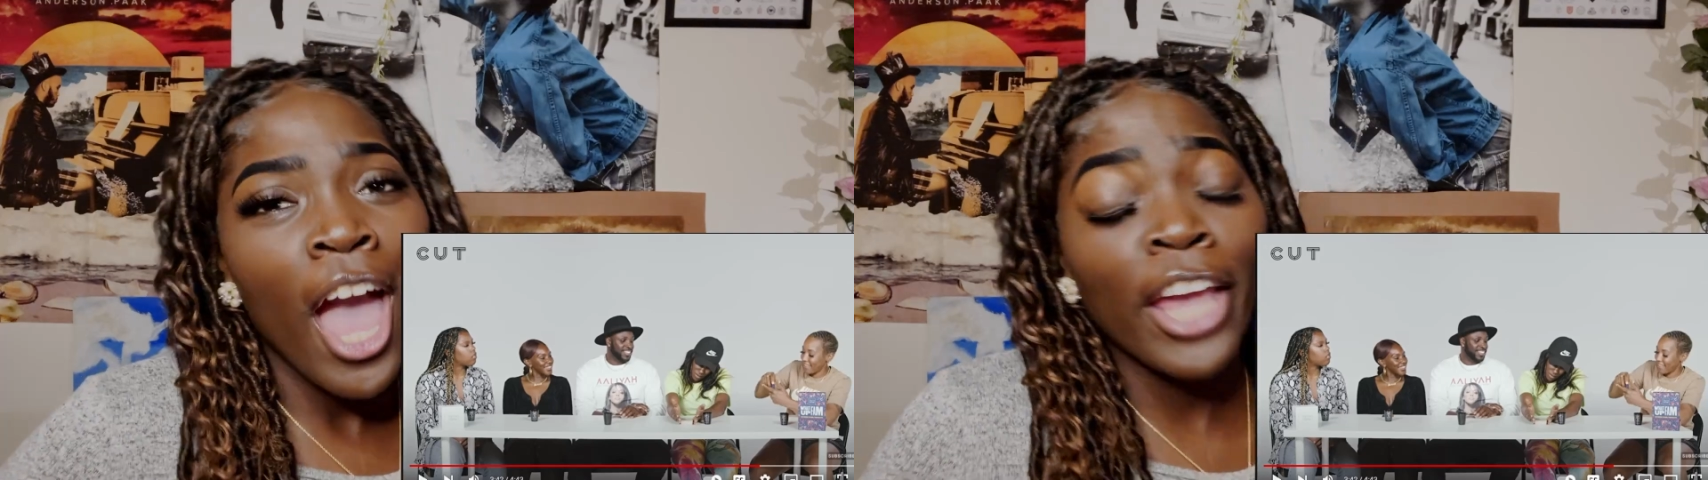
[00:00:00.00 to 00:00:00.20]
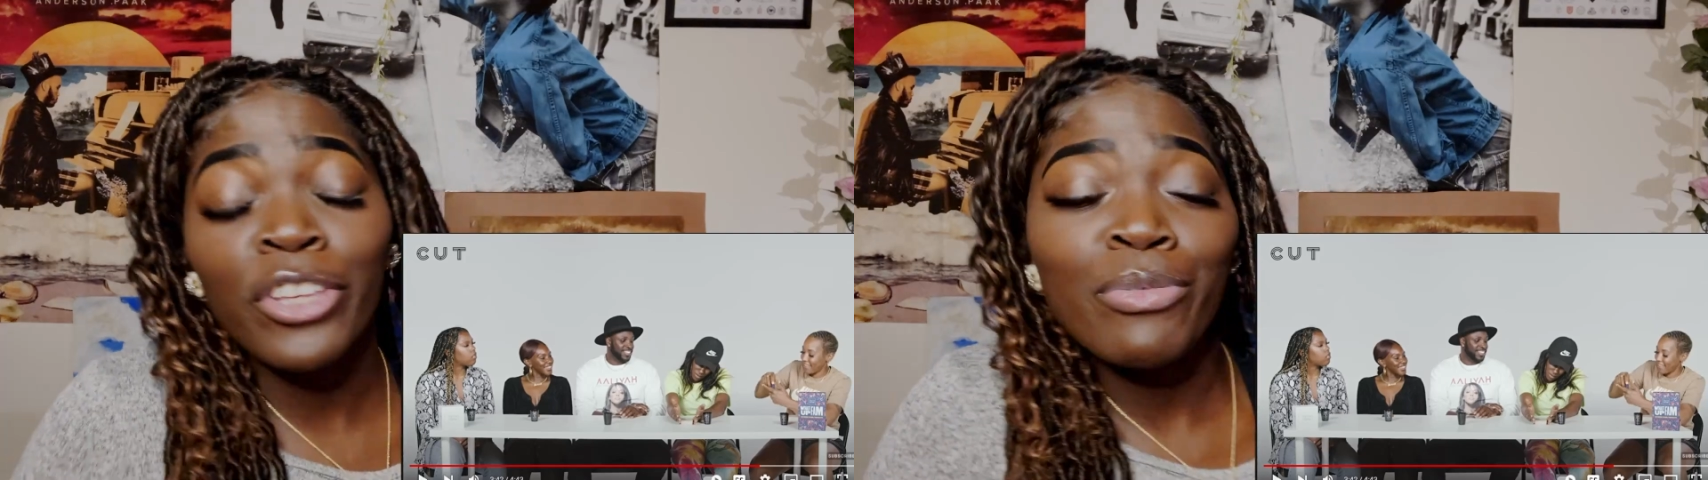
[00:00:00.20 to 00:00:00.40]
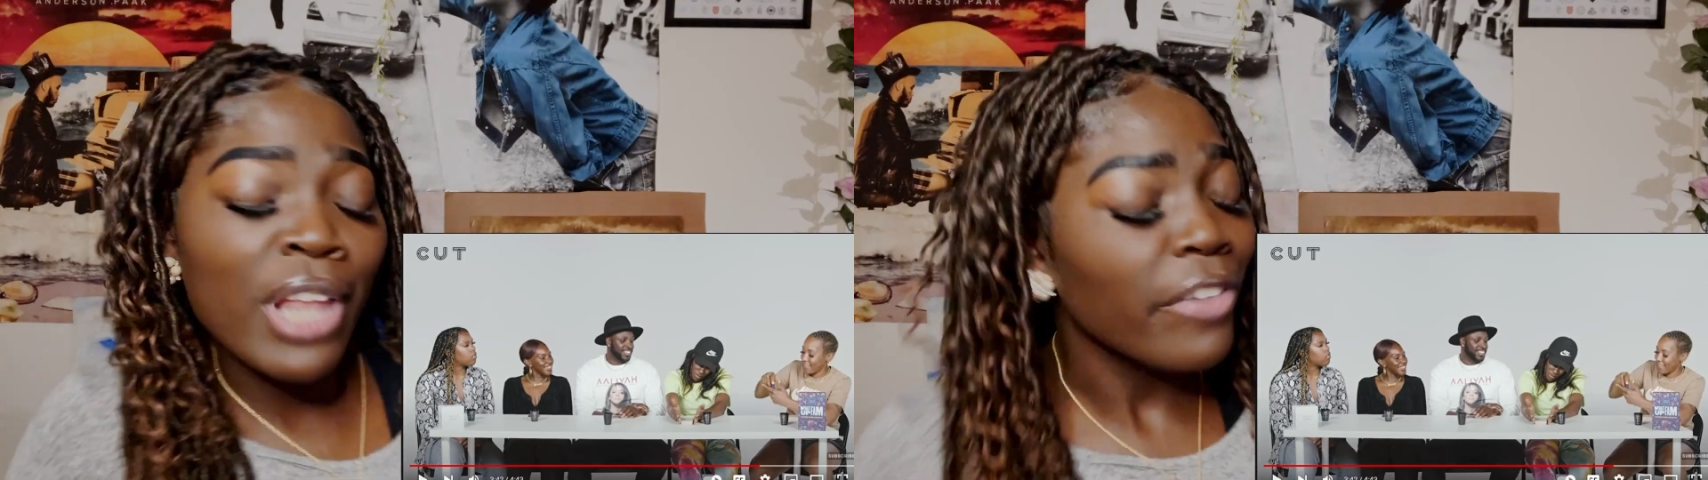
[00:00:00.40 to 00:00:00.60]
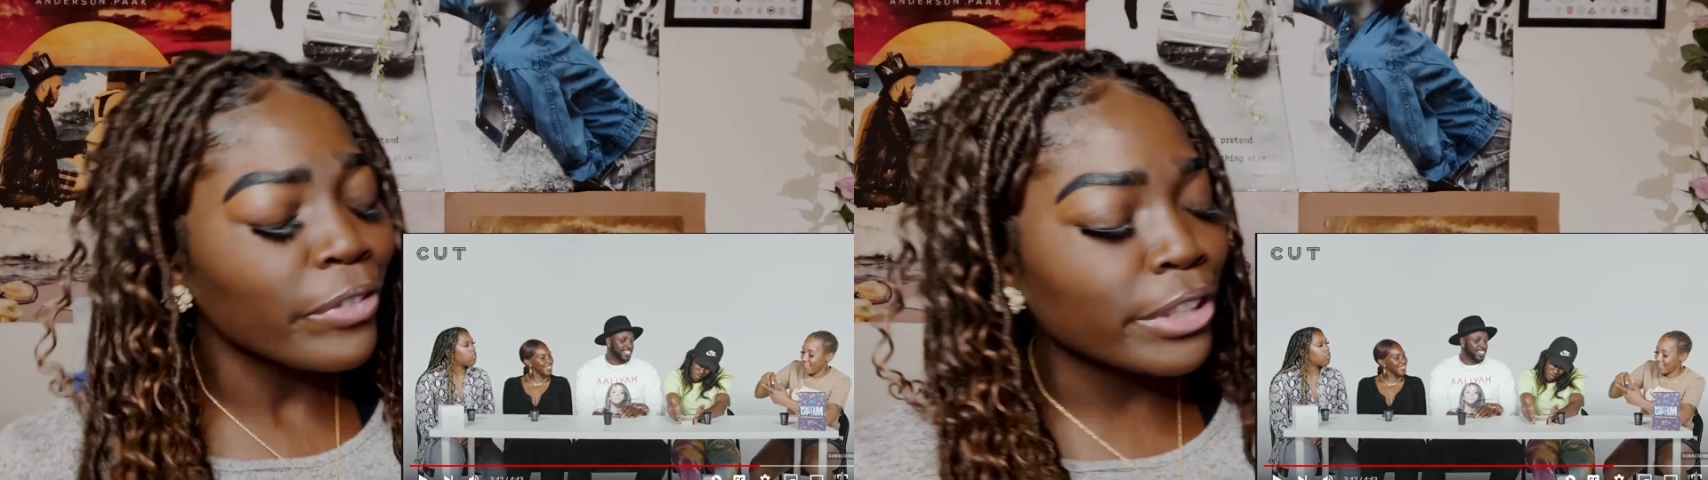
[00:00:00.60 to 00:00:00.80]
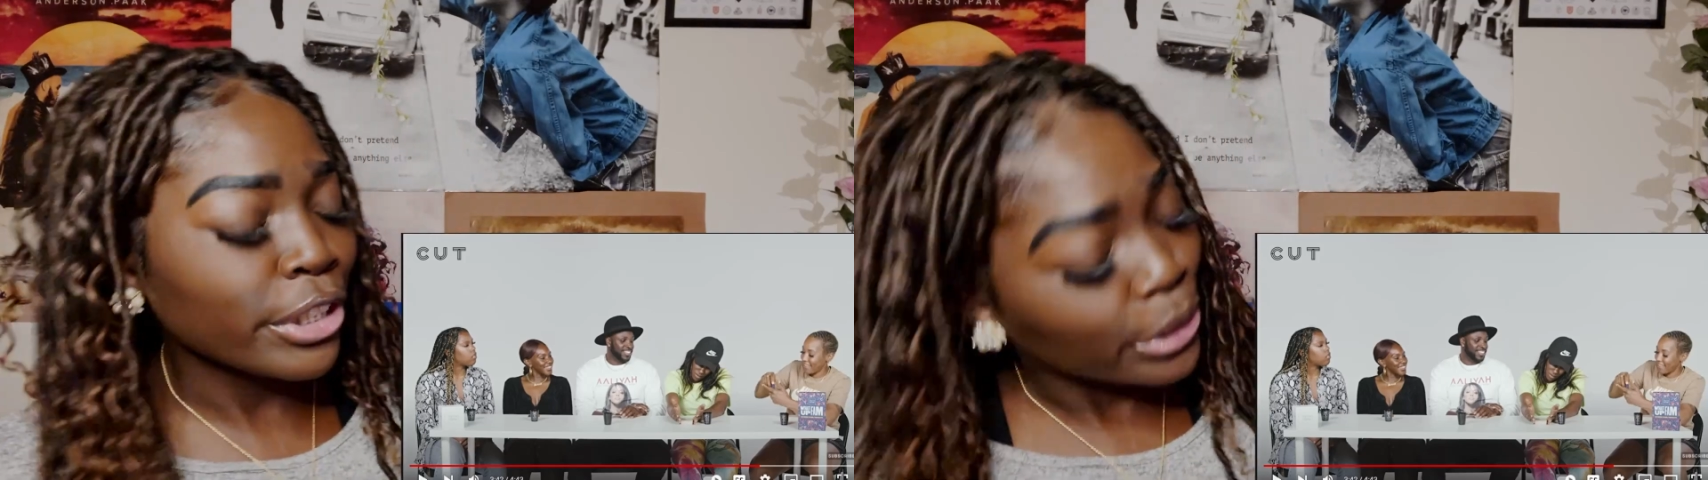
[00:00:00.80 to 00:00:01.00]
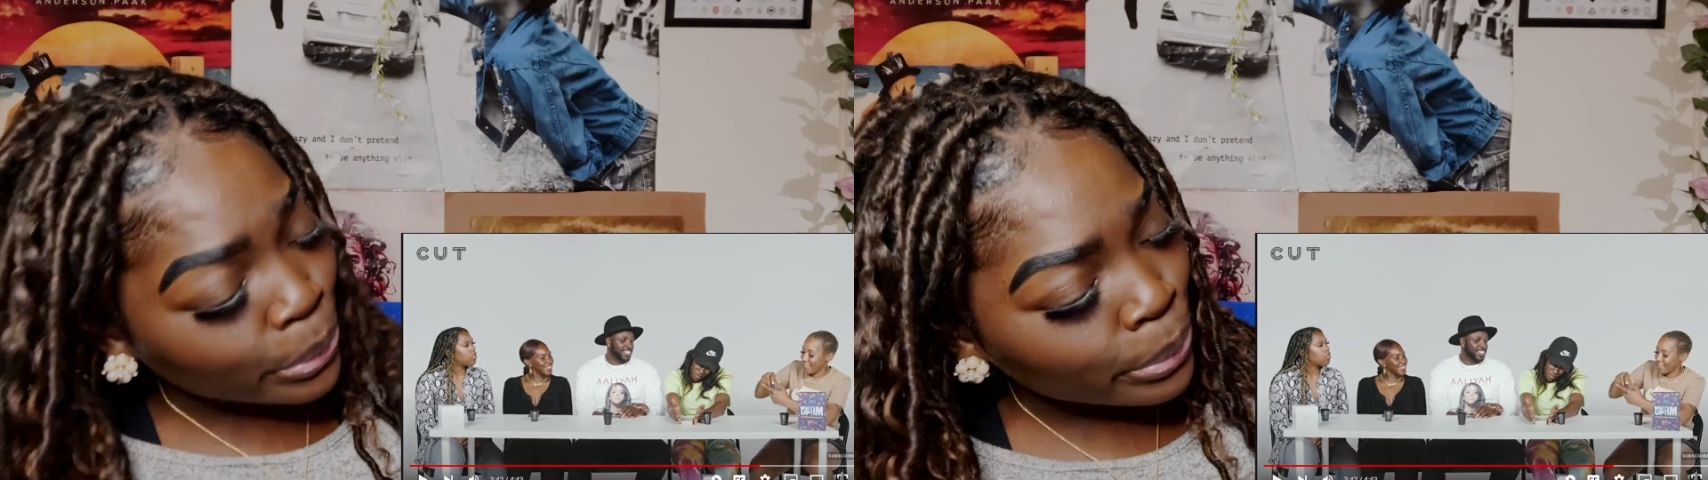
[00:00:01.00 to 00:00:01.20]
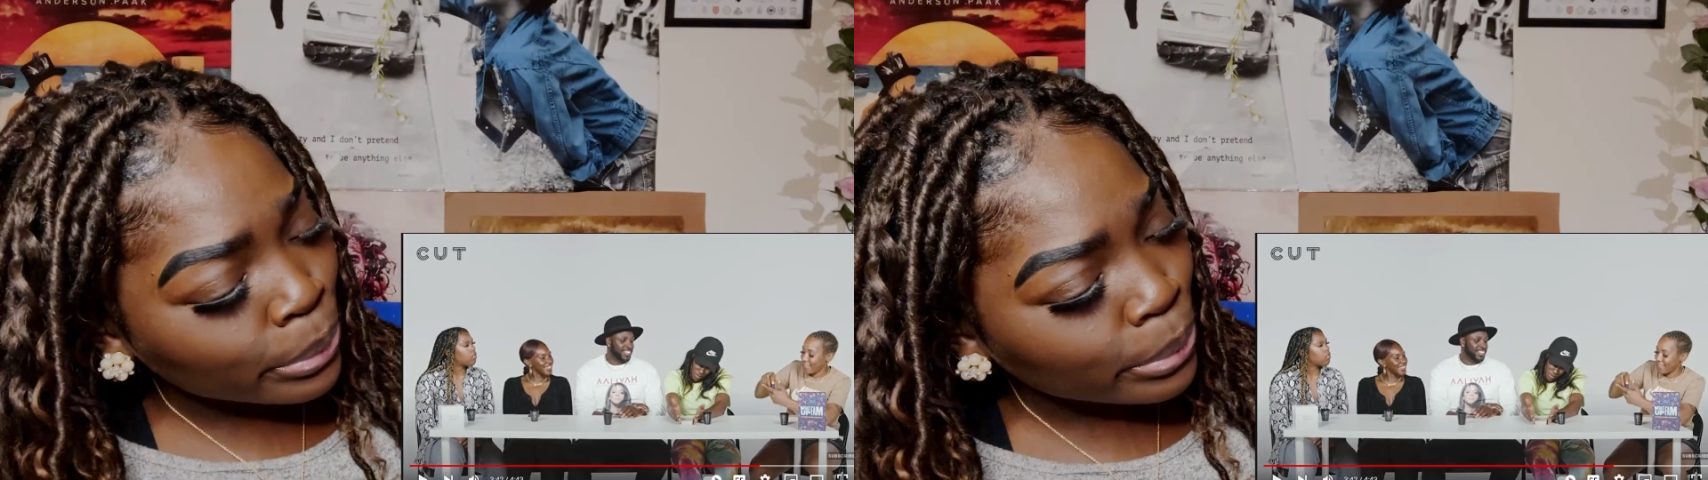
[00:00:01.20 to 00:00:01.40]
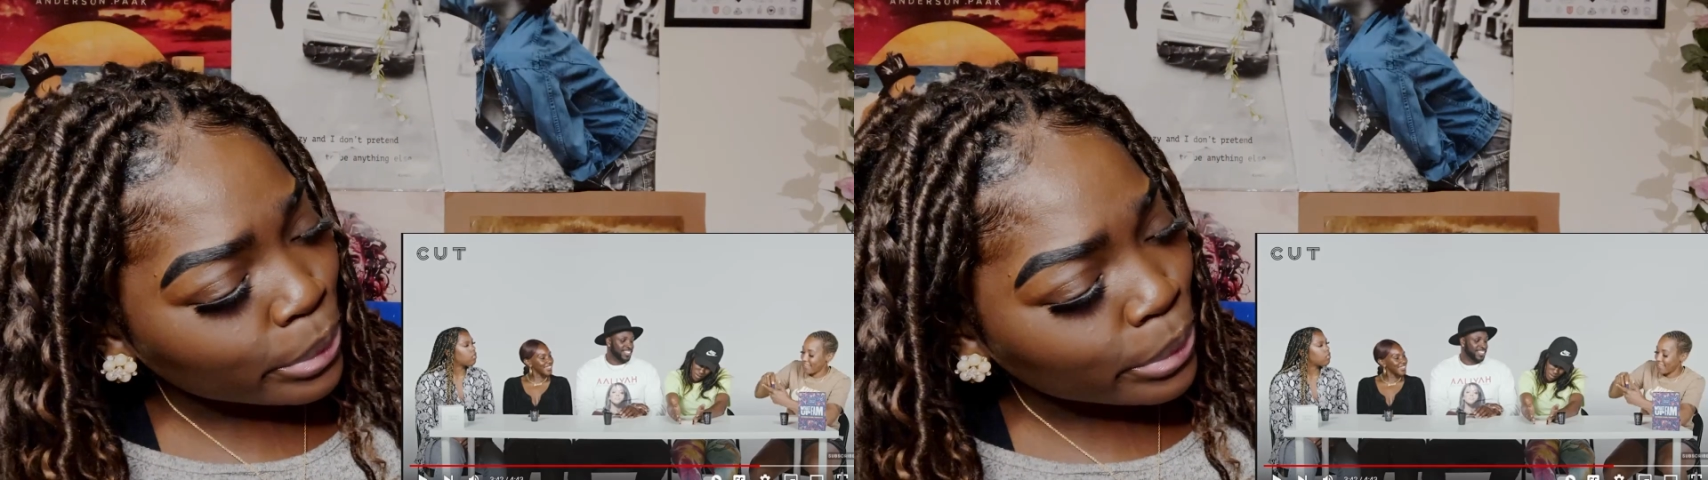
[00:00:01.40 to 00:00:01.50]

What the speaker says: And you never do.